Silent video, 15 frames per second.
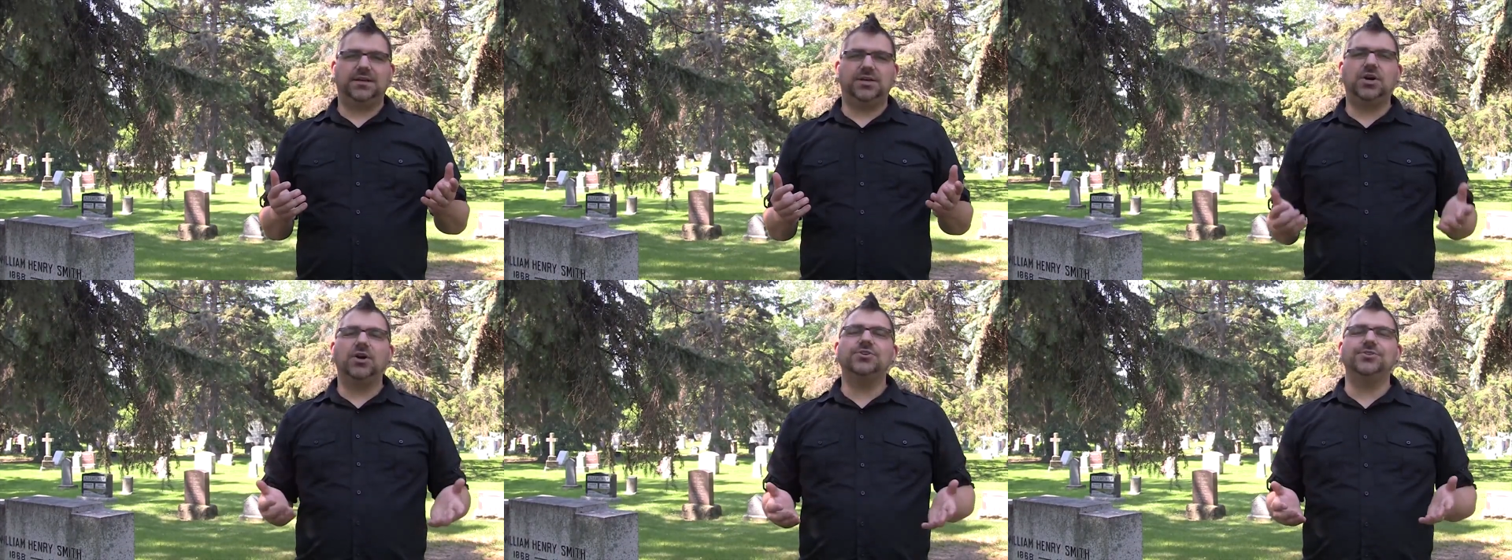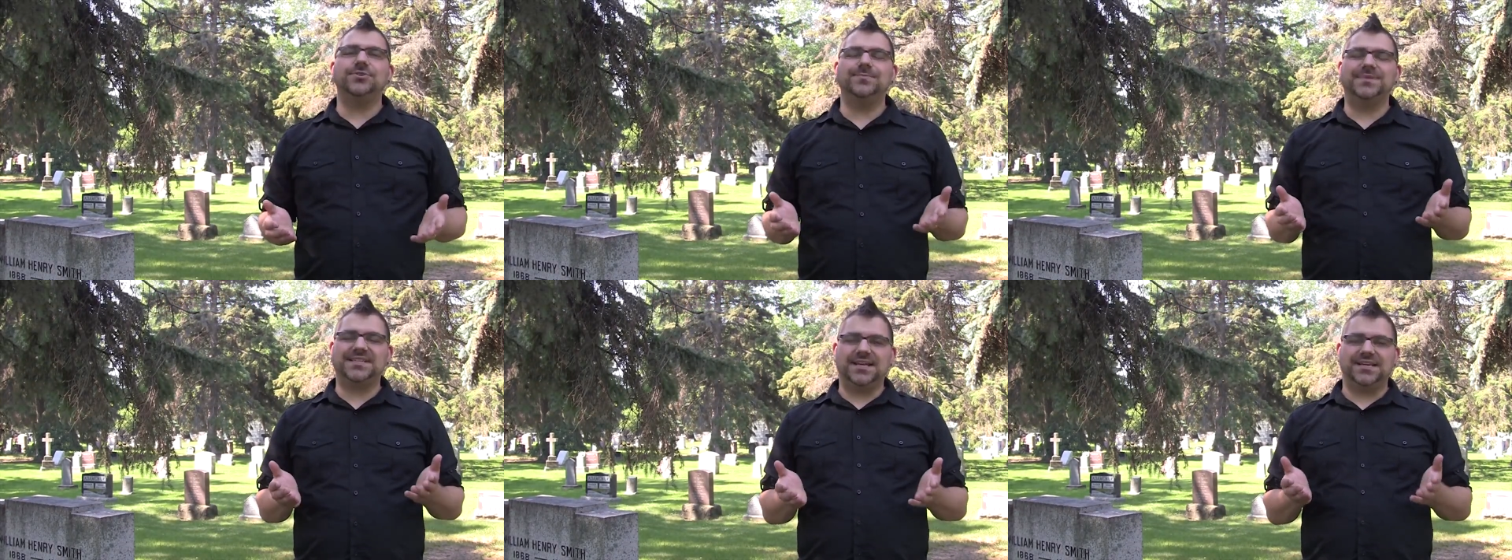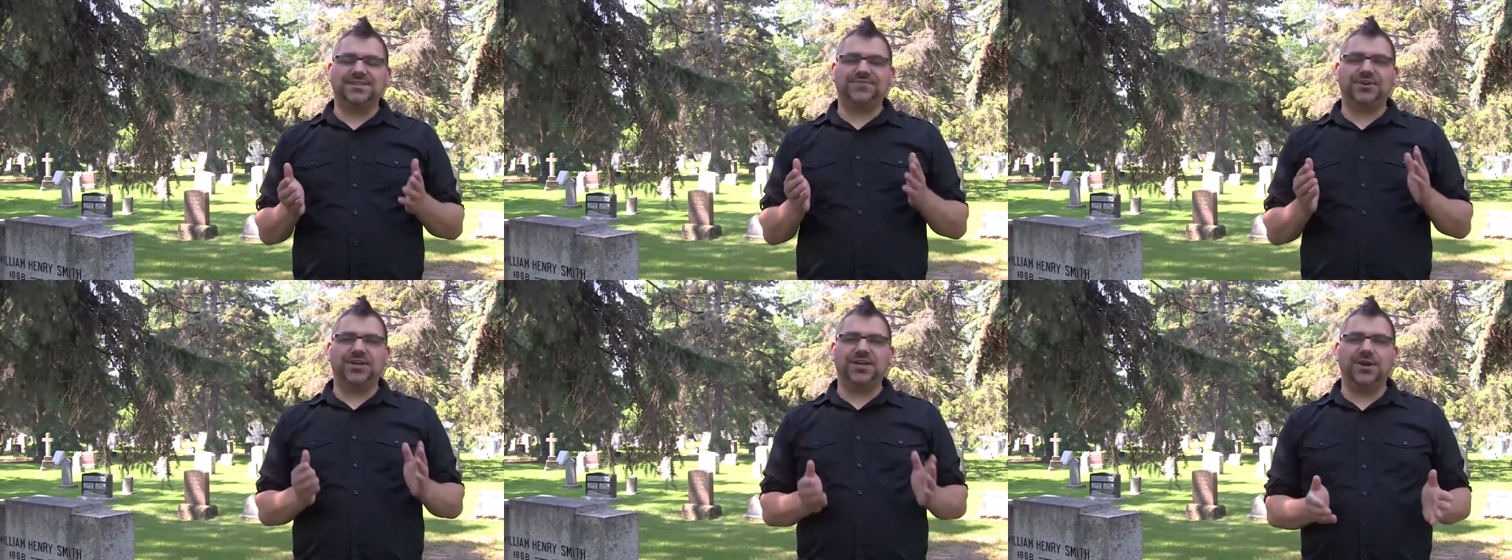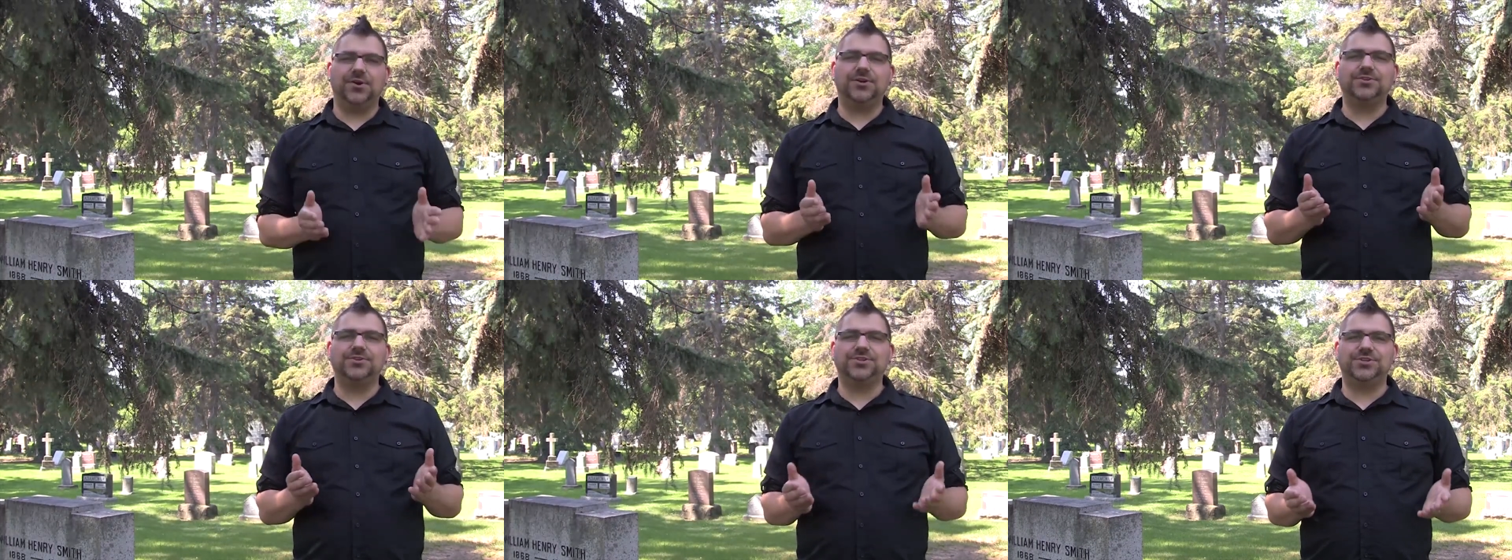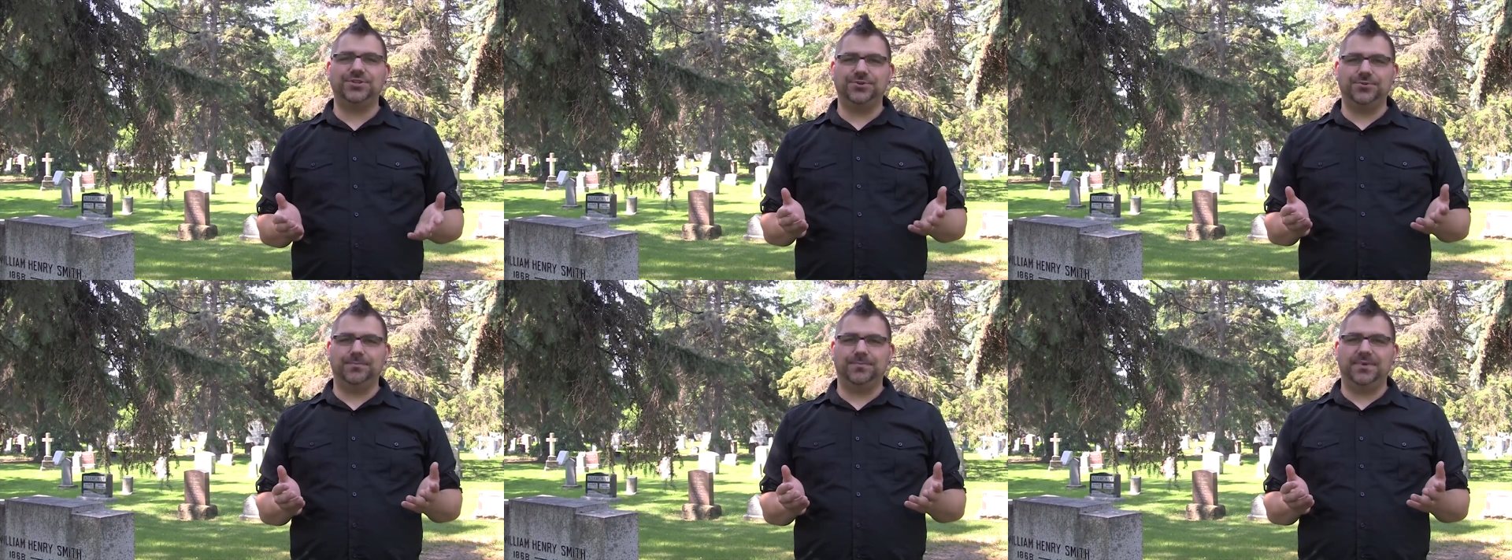charTomb stands for Character
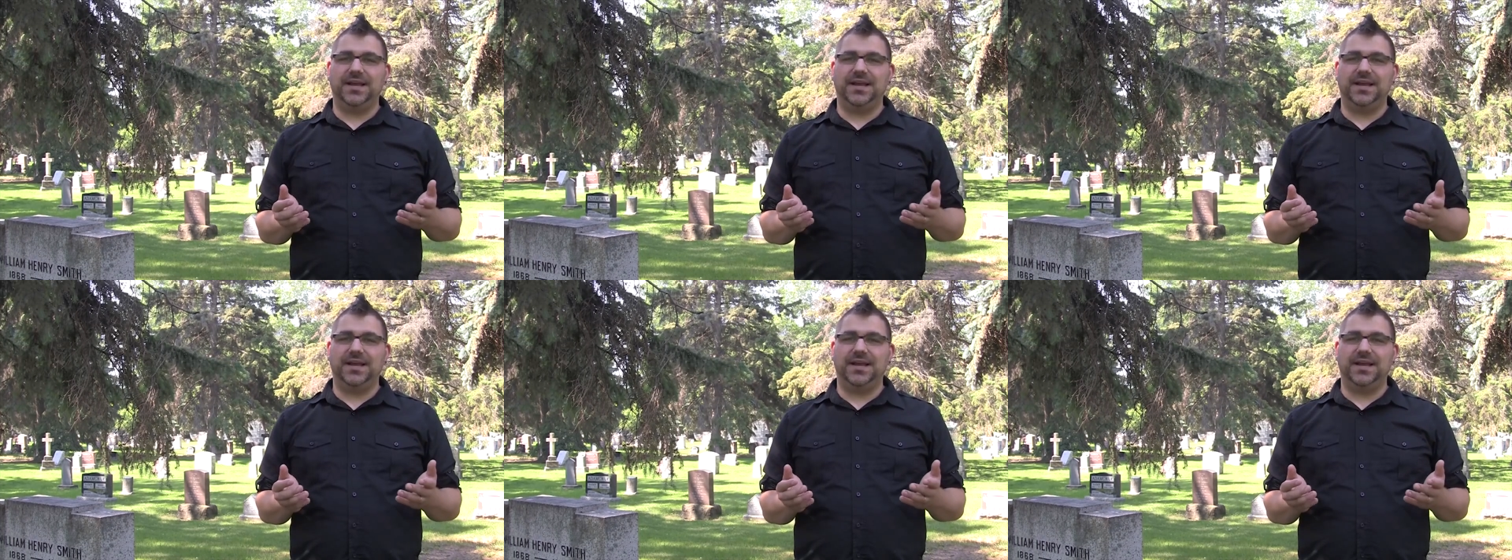Tomb,